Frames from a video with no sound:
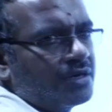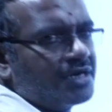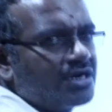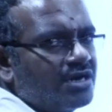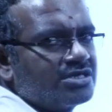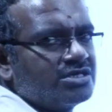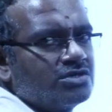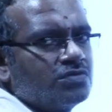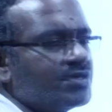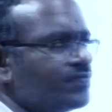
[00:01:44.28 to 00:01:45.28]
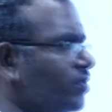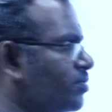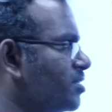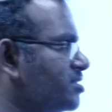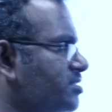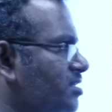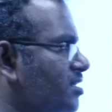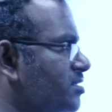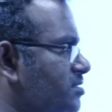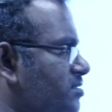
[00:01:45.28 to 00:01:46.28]
introduction to pre-formulation
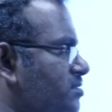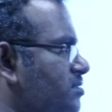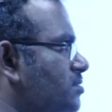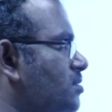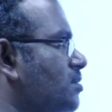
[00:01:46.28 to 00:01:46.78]
studies,